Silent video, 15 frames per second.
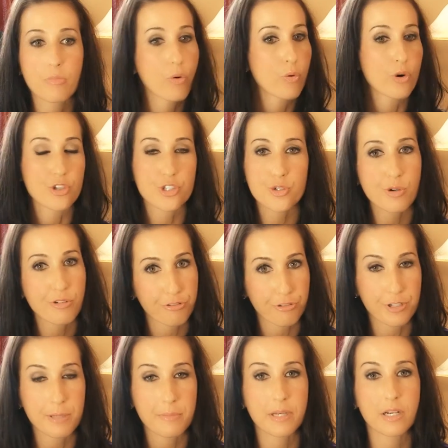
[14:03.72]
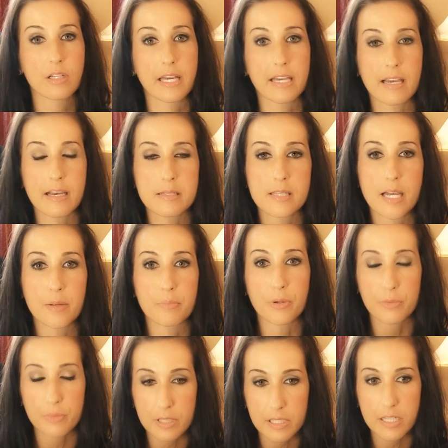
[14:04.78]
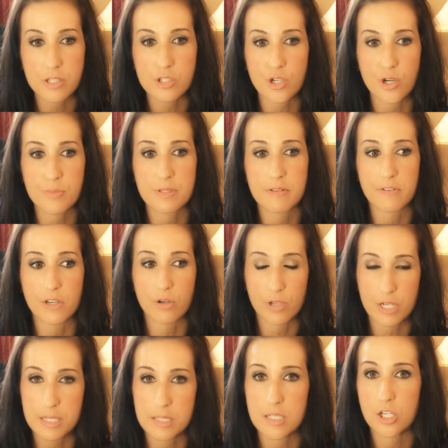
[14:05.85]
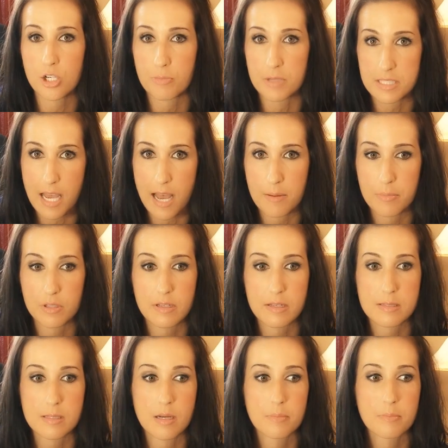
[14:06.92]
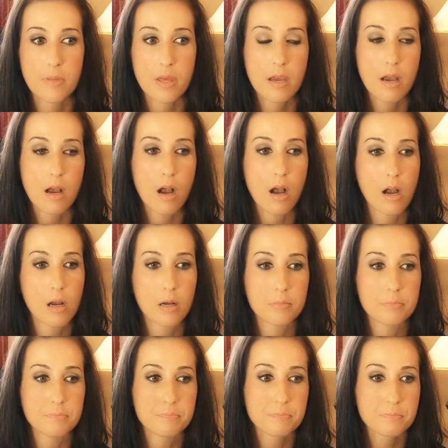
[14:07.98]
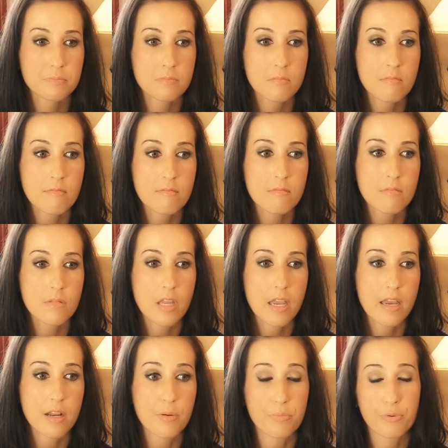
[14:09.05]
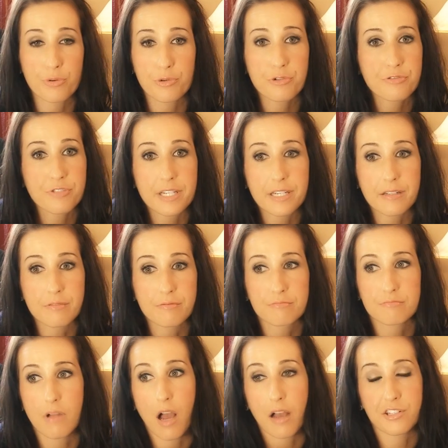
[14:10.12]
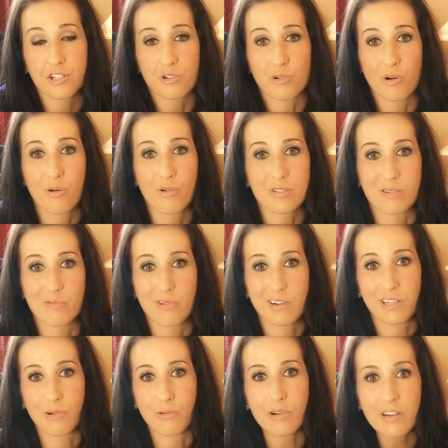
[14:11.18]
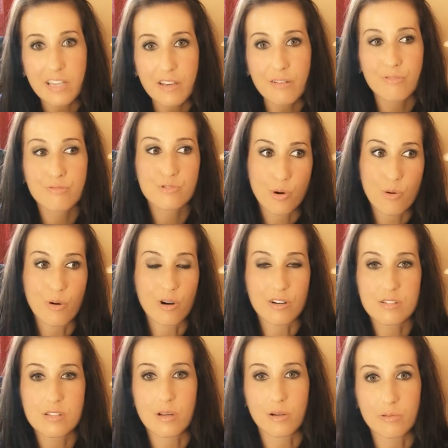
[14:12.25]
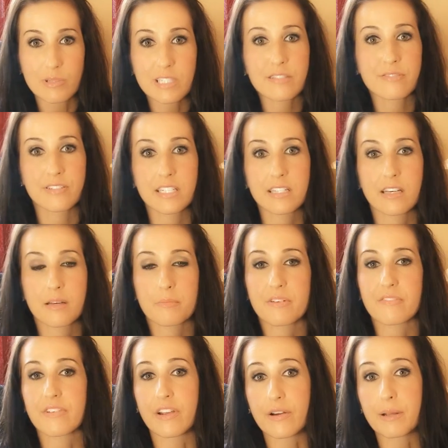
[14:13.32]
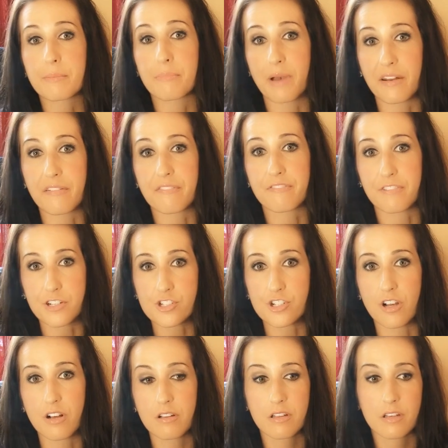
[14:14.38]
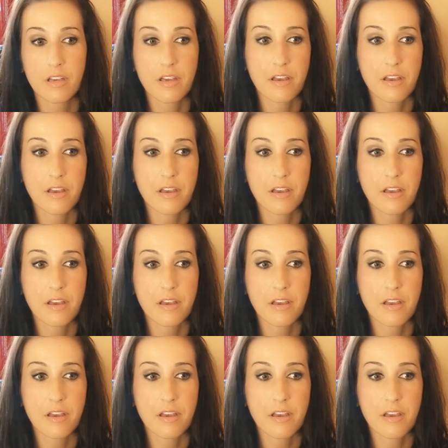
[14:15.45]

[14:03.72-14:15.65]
Or do a free meal, like I said, but really in terms of increasing your metabolism and improving on your goals and what you're working towards, a refeed can be very beneficial.